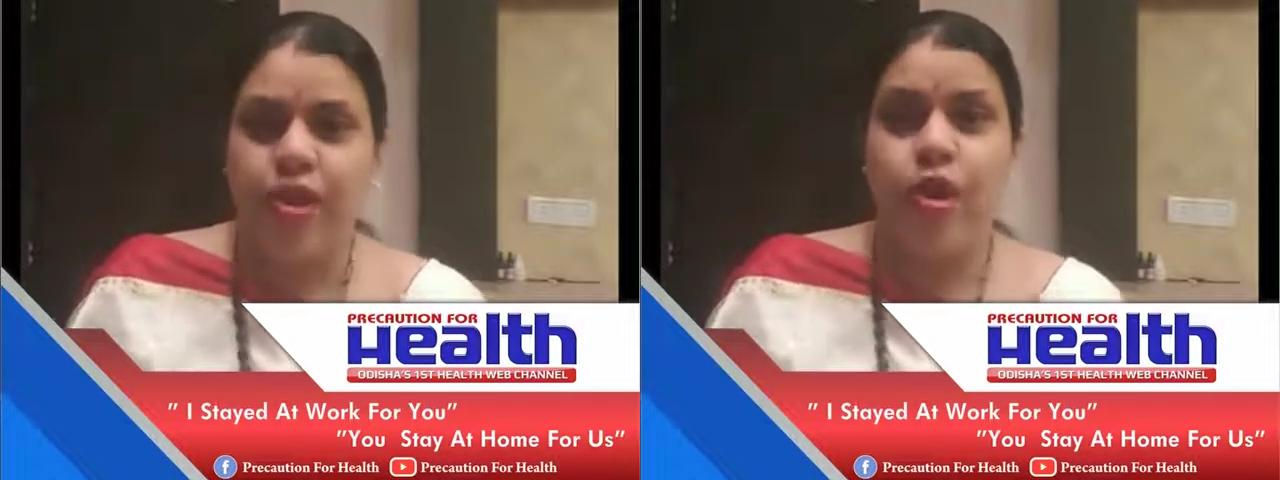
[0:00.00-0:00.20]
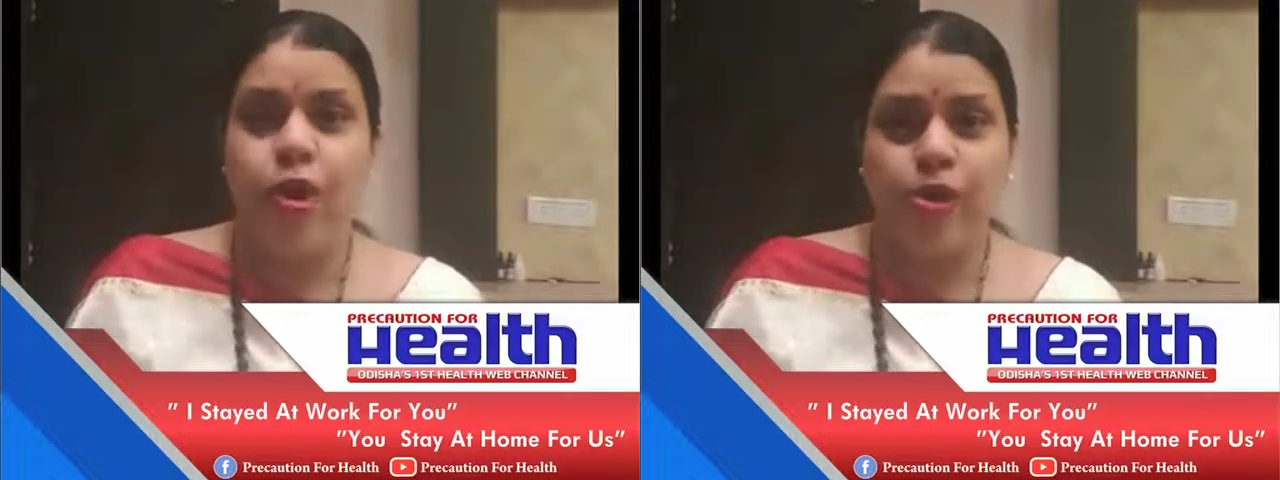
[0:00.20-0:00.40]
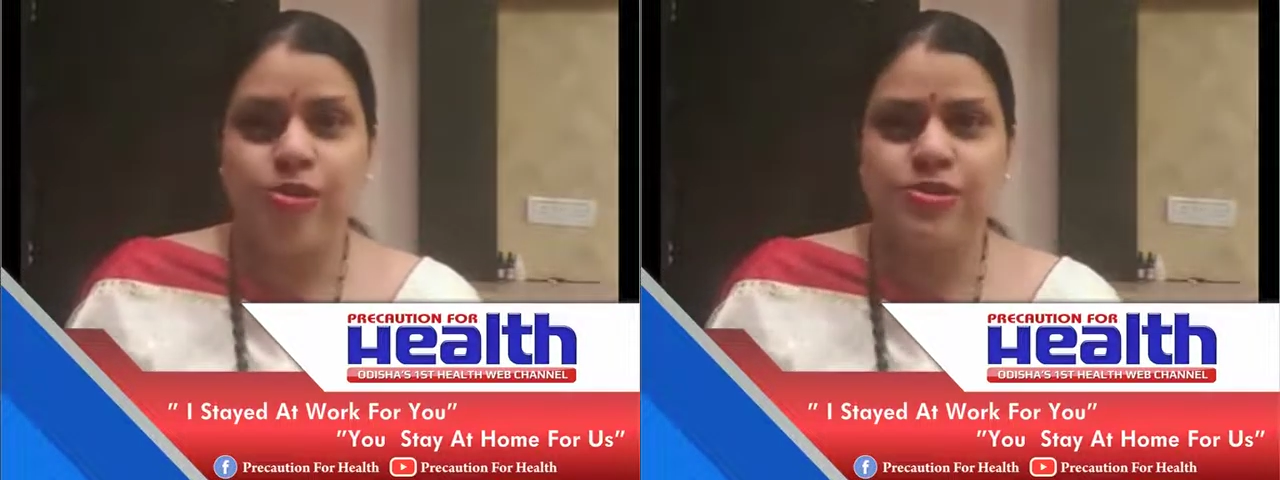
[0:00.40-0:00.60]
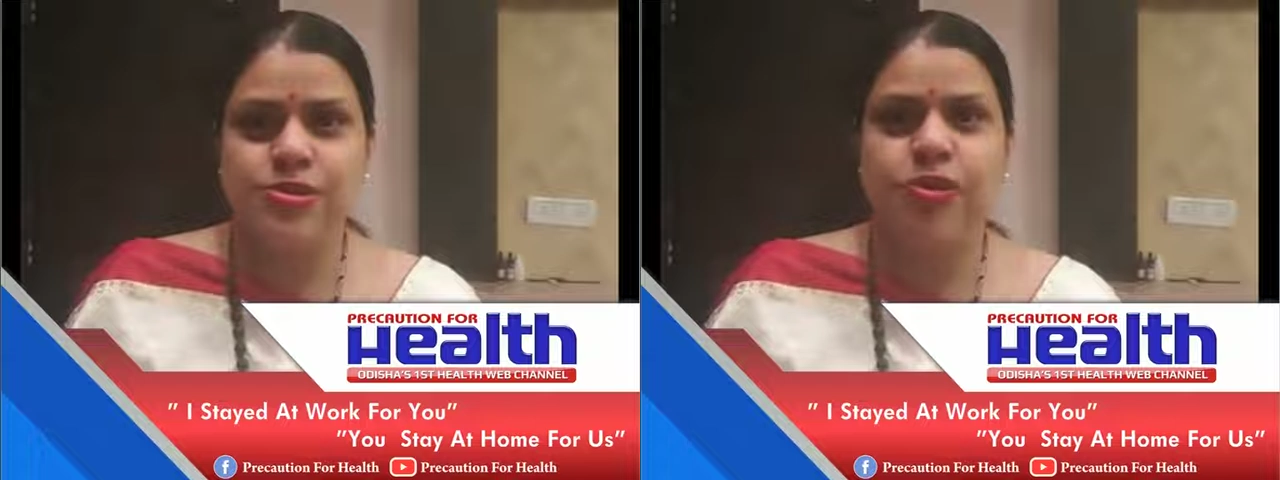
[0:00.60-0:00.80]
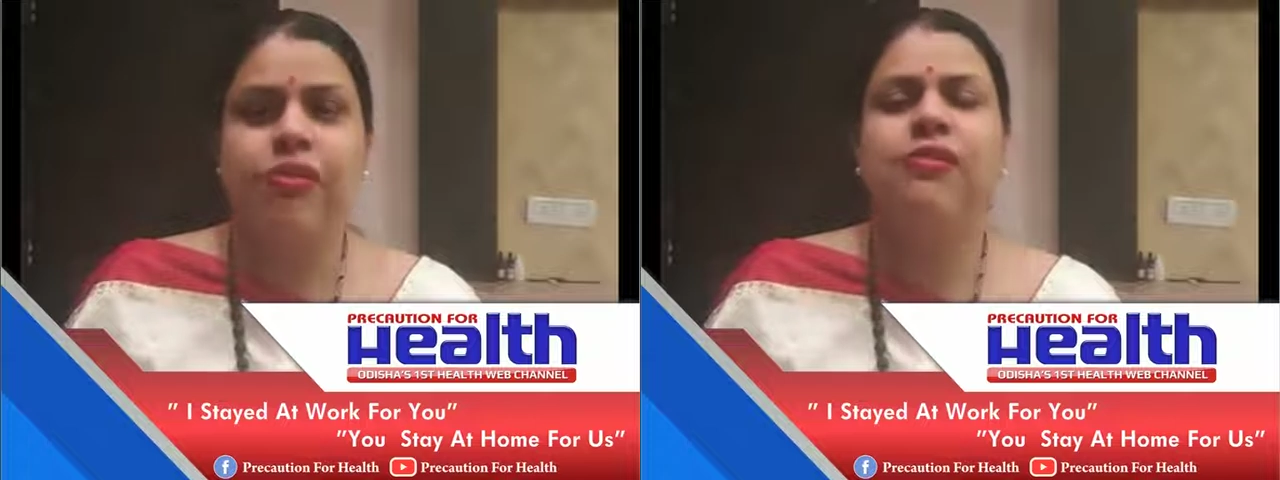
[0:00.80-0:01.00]

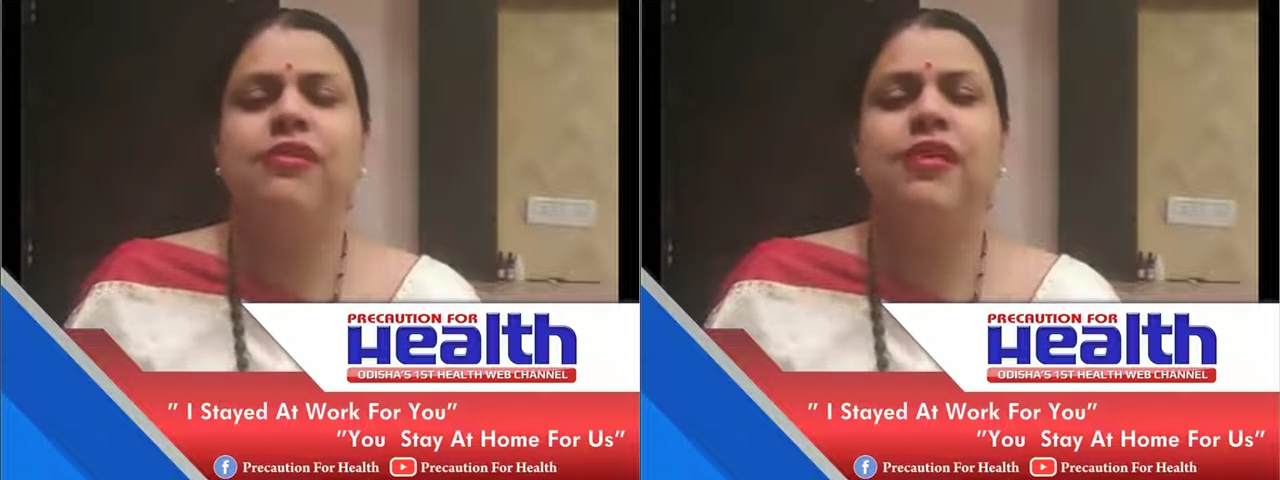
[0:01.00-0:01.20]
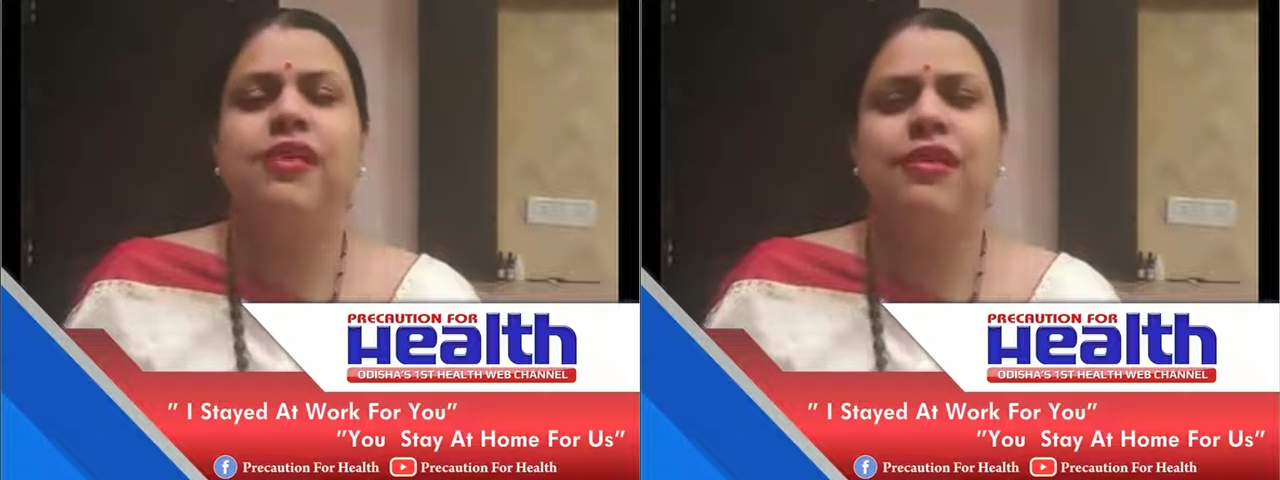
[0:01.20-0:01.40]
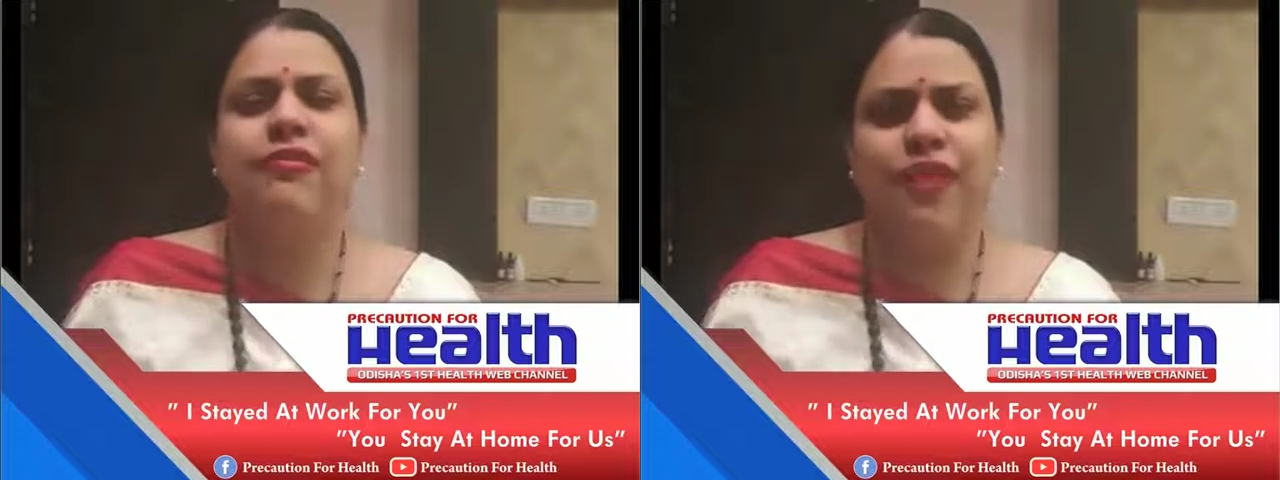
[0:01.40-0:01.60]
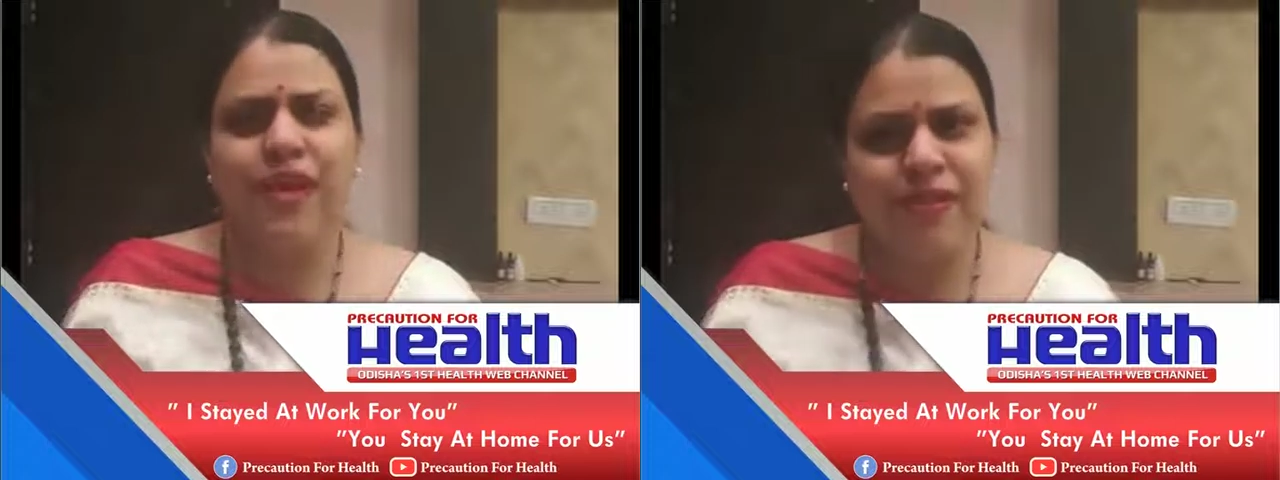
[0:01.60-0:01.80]
Also, find